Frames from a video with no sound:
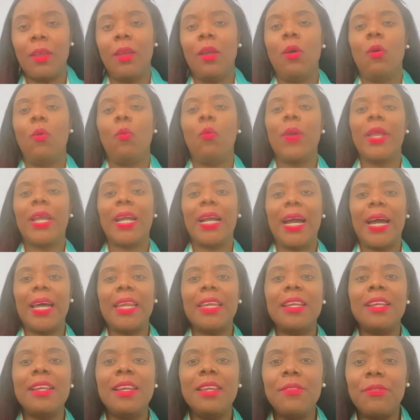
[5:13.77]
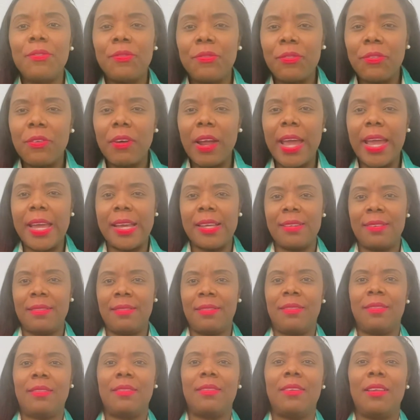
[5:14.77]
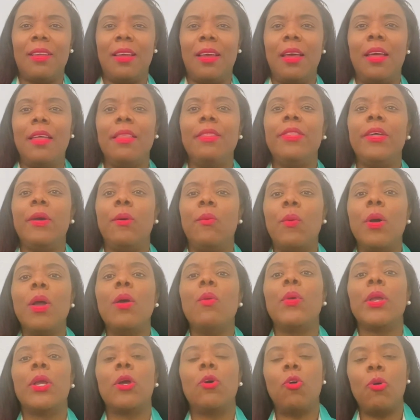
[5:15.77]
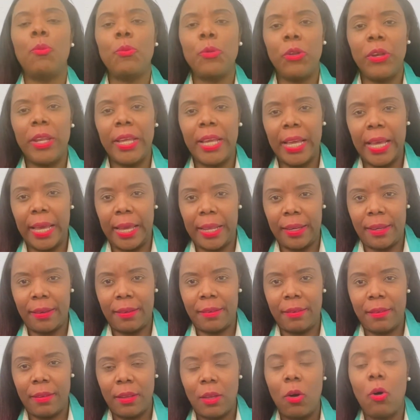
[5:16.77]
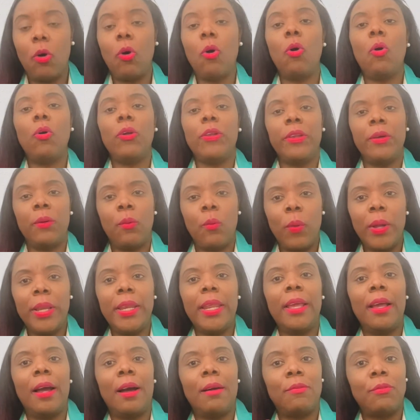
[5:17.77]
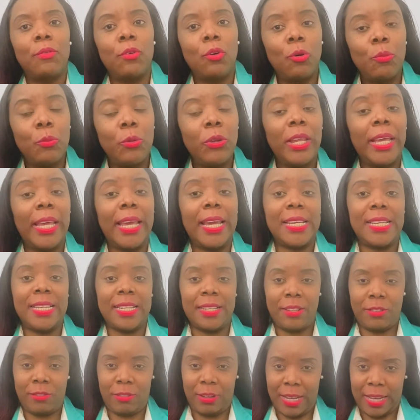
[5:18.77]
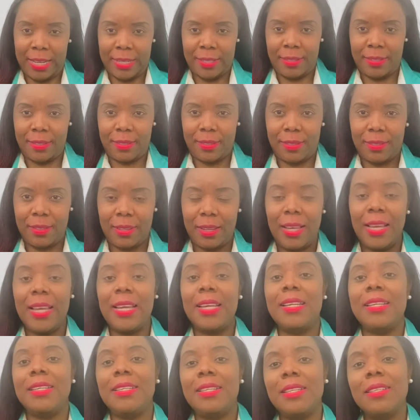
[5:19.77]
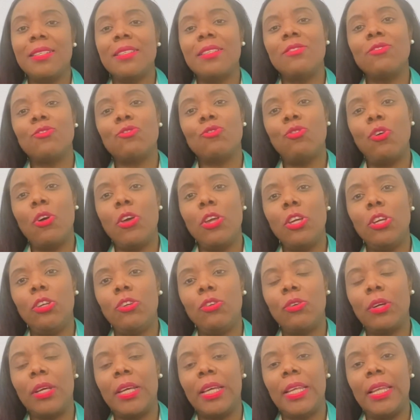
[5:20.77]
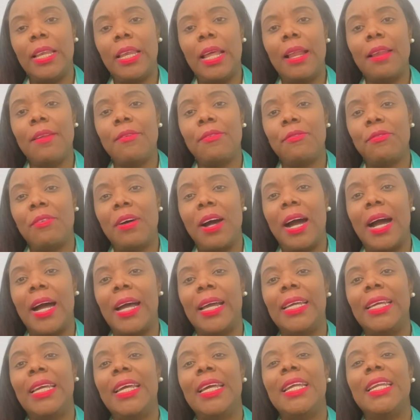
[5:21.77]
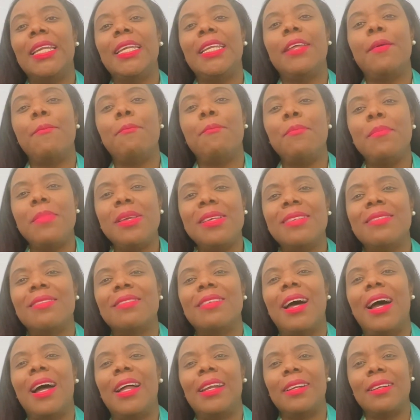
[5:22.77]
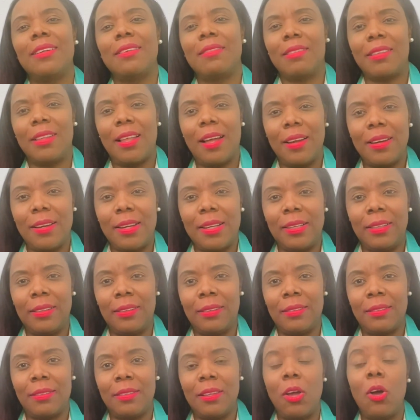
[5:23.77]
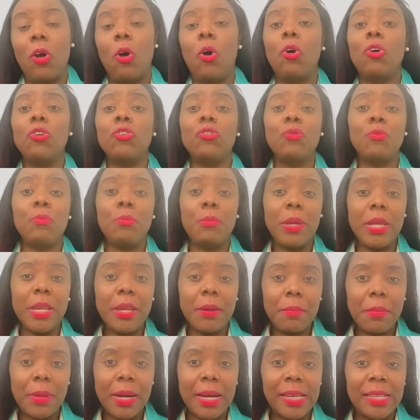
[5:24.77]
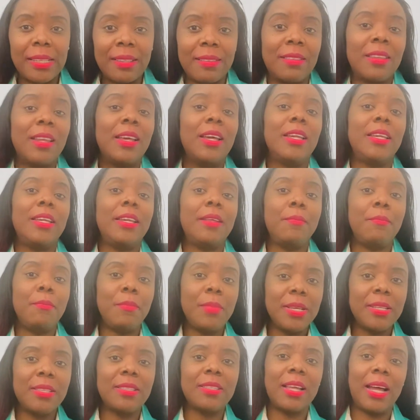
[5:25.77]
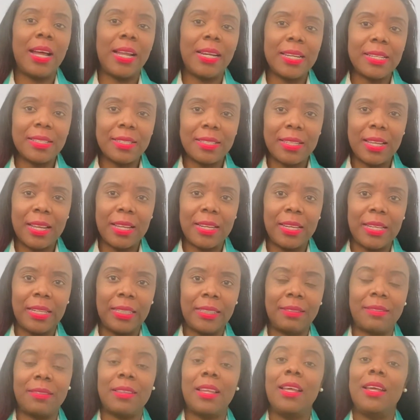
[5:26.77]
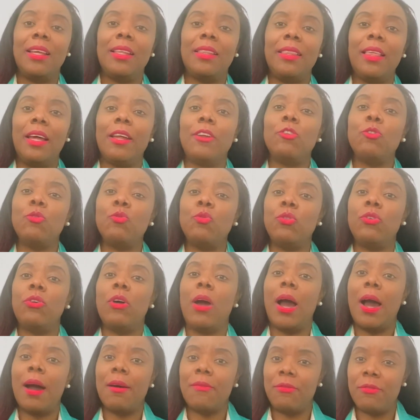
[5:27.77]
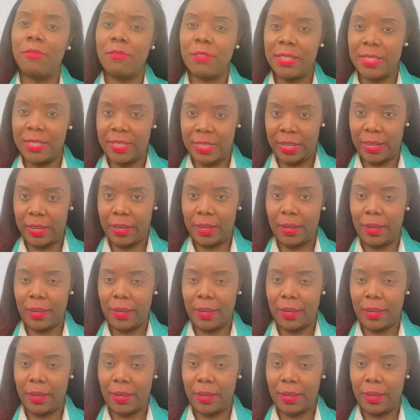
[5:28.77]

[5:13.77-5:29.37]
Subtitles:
We can rephrase the way we communicate or the way they have communicated to us. This is going to clarify the misunderstandings or to minimize the misunderstandings that would have risen